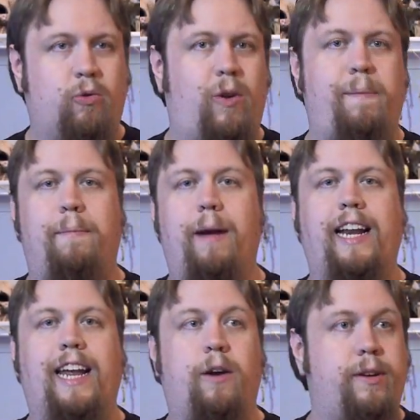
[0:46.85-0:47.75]
a creepy
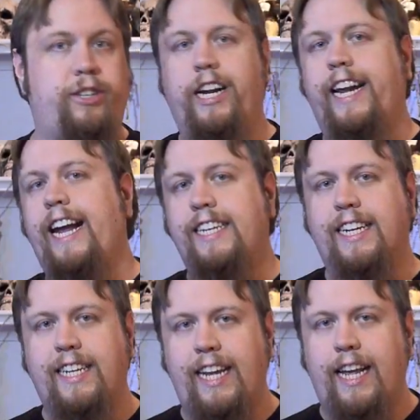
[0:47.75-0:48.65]
maniac with
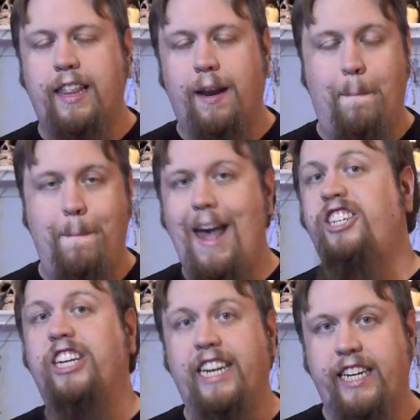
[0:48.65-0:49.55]
gigantic teeth, and a
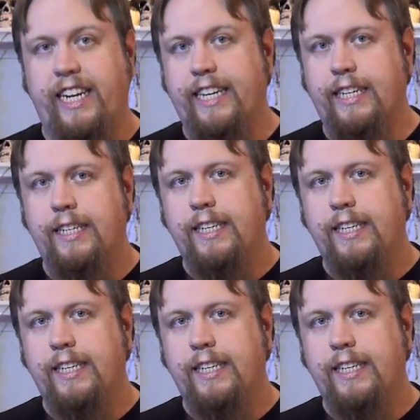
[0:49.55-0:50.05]
magic Indian.